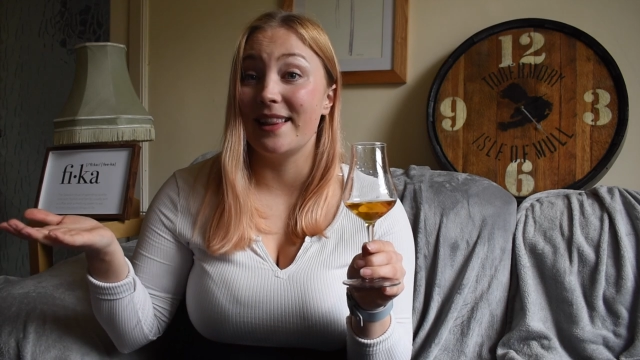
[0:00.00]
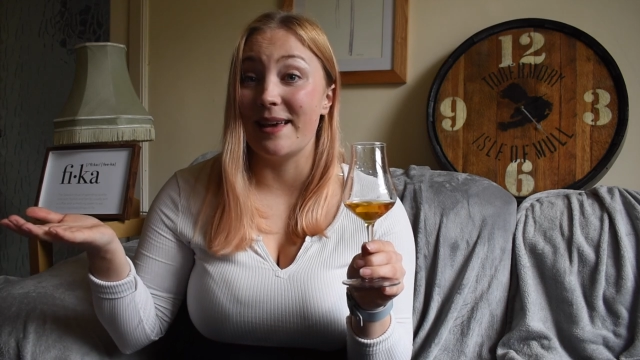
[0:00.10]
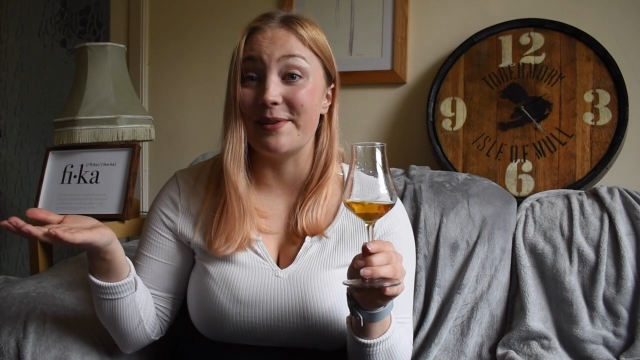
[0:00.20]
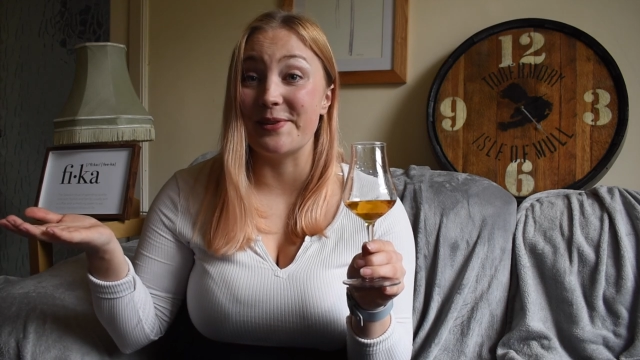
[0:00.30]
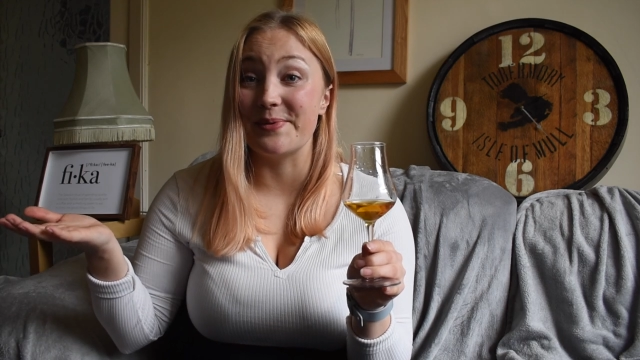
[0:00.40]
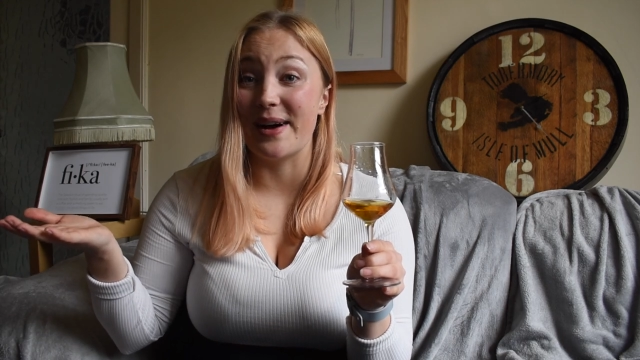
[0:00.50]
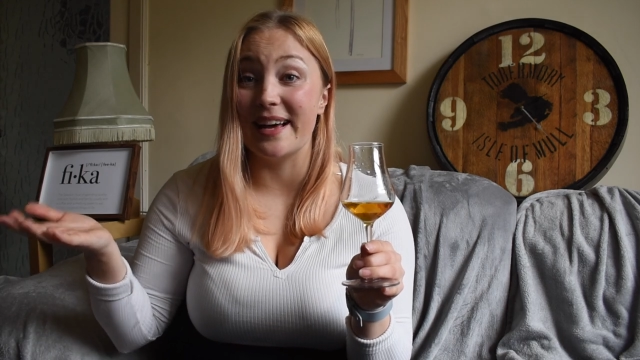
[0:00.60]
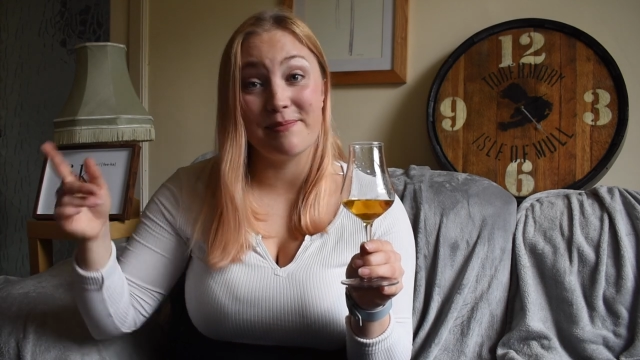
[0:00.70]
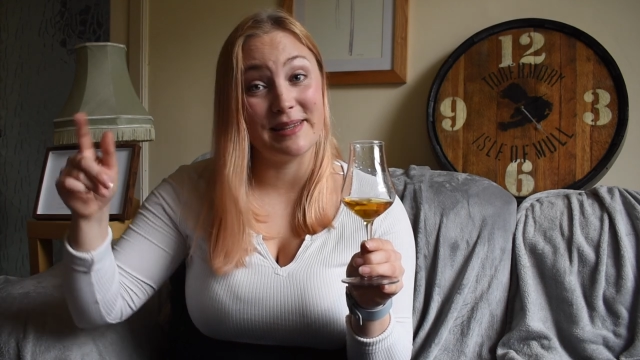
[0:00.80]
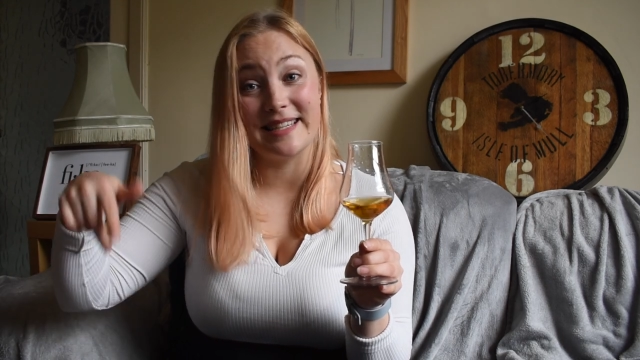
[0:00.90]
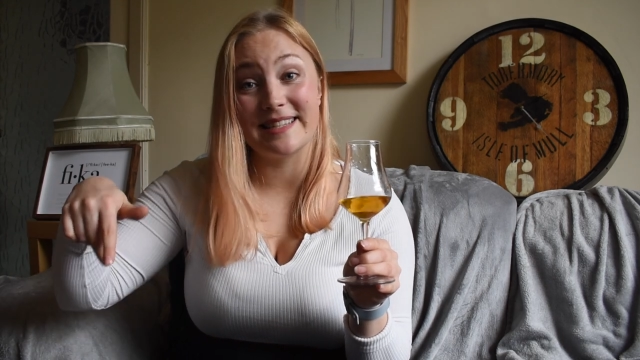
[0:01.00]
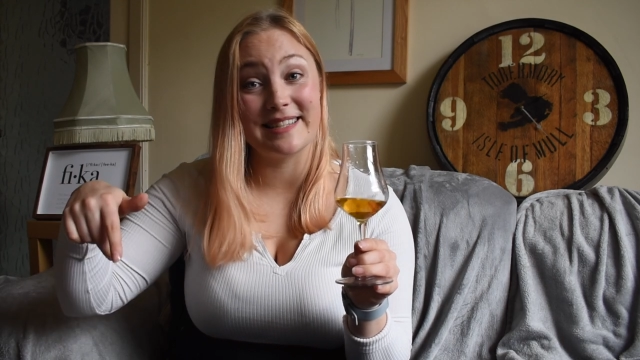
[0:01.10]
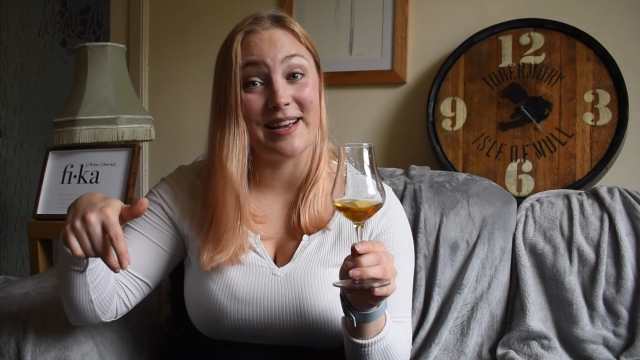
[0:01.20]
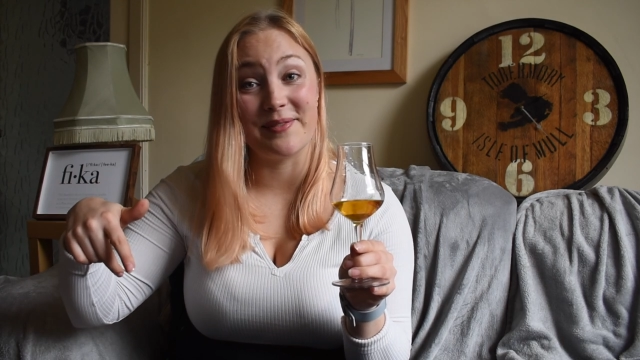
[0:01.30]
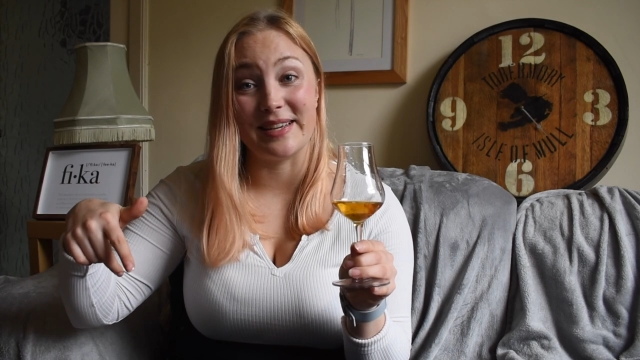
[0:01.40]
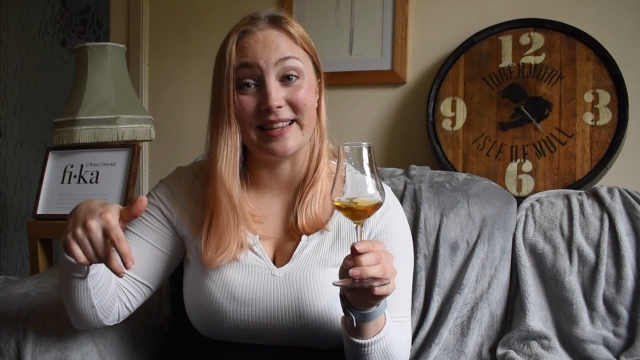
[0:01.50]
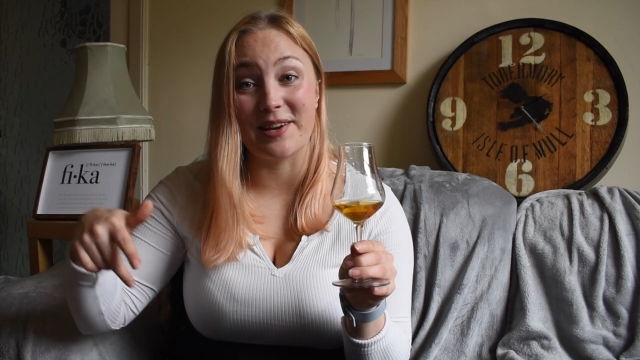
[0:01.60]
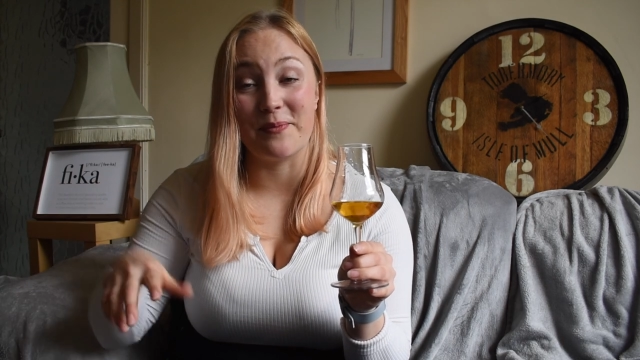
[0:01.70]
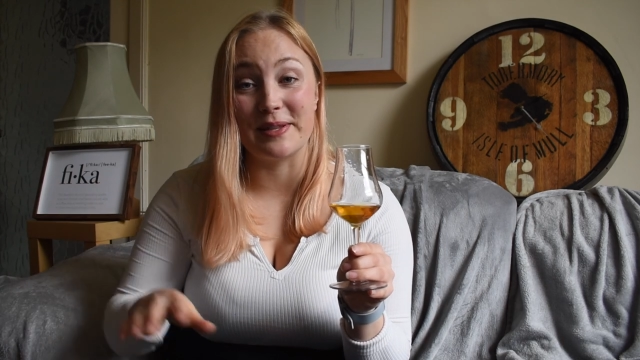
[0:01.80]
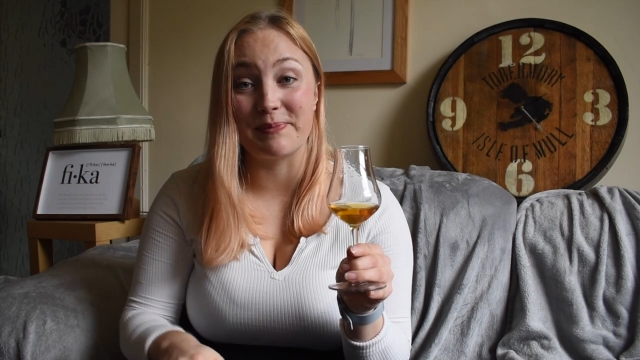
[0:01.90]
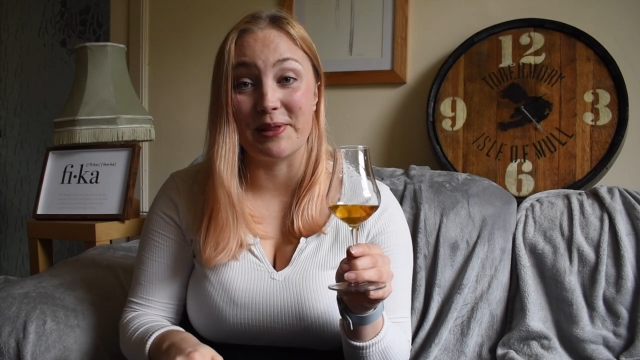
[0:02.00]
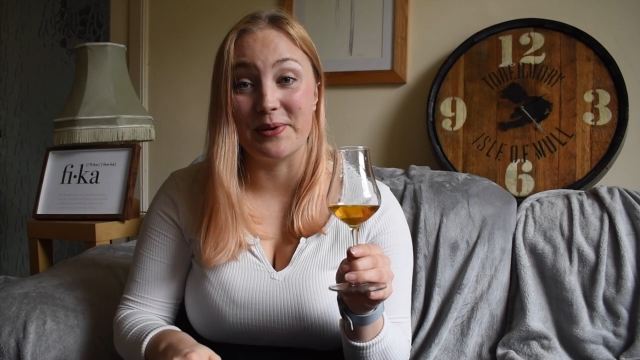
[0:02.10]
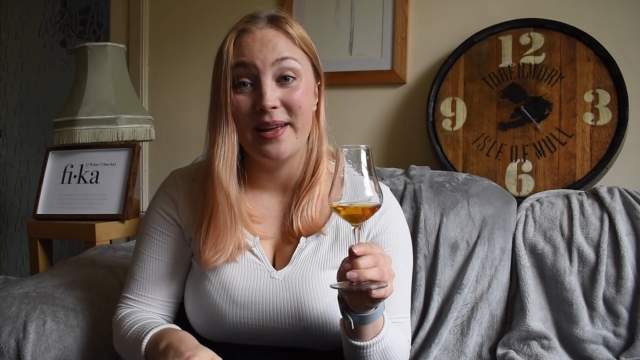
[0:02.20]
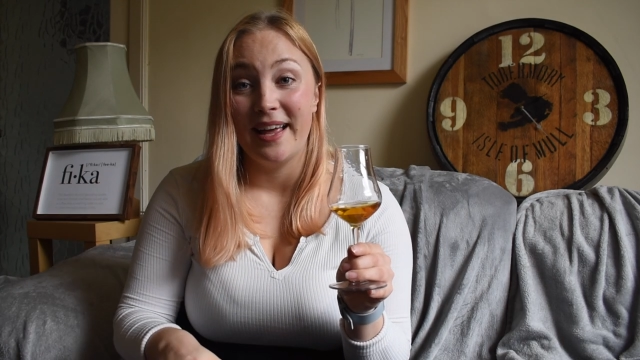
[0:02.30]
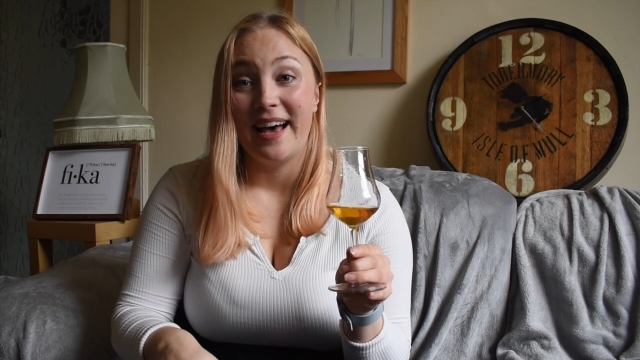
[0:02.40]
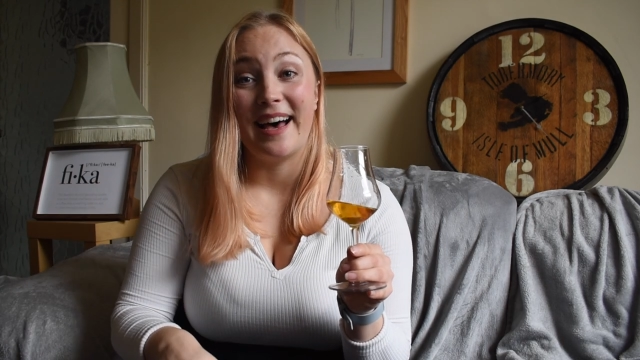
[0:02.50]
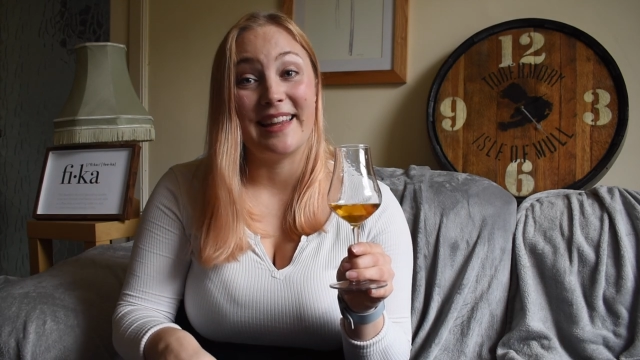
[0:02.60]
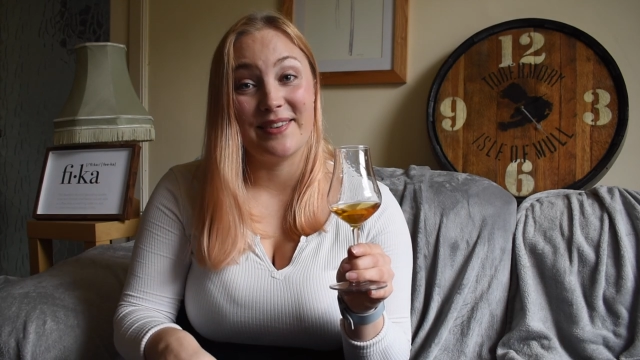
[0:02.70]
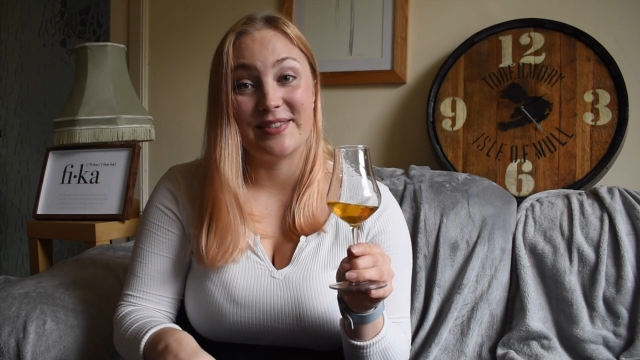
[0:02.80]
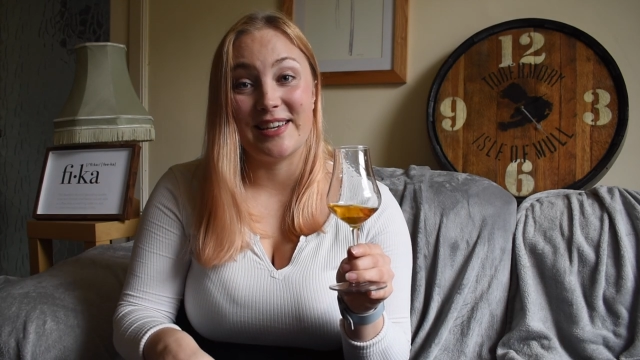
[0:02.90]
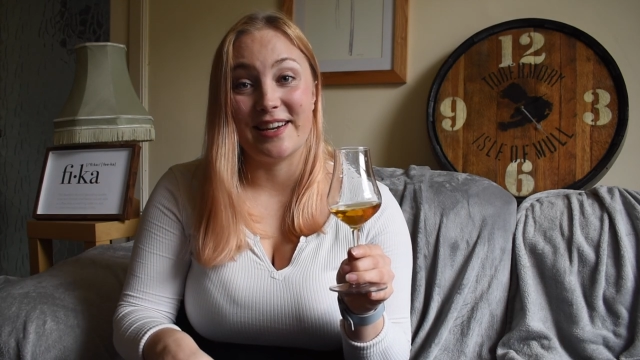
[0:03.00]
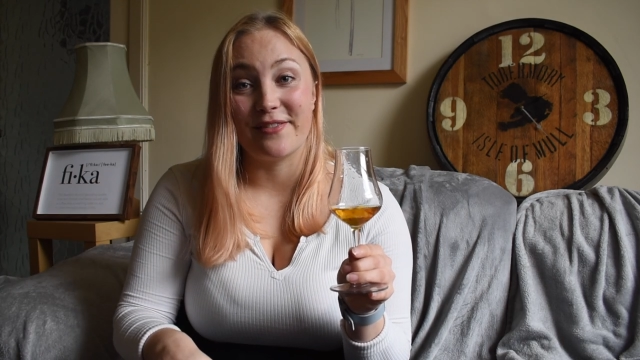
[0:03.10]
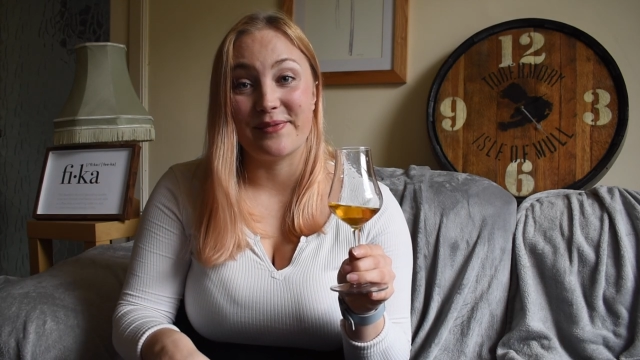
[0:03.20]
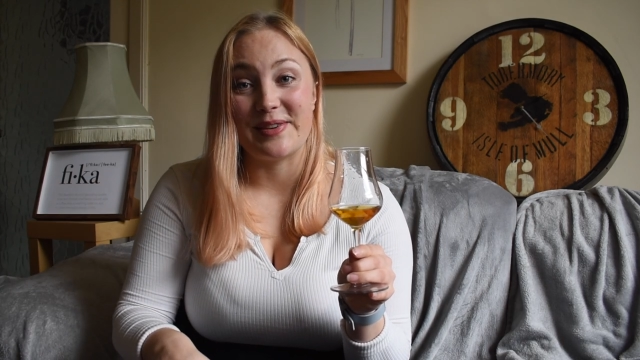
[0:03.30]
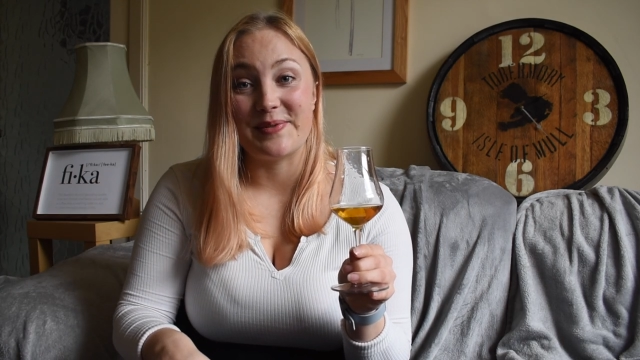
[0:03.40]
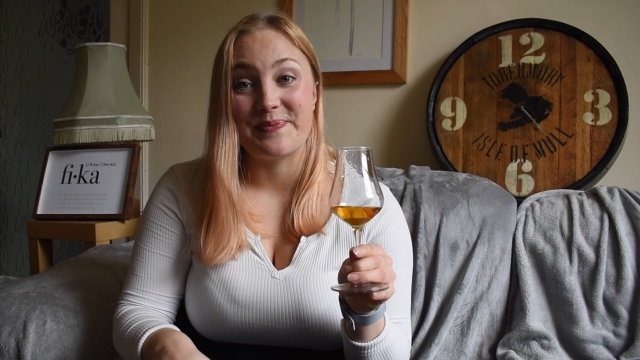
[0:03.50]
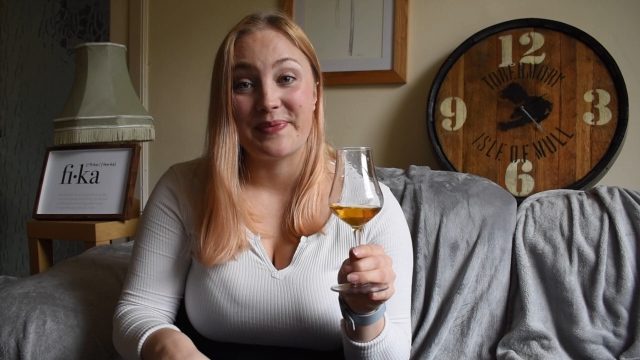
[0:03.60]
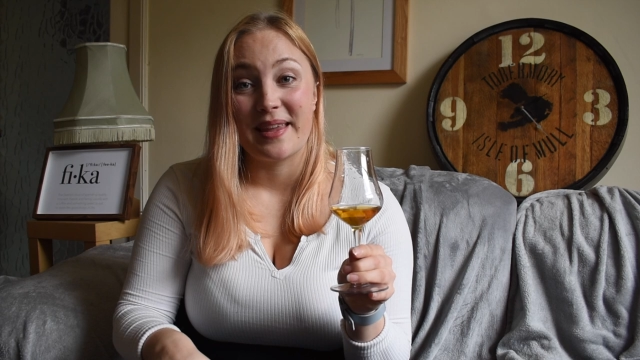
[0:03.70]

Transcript: Let me know why. Please tell me in the comments below. I'd love to hear from you.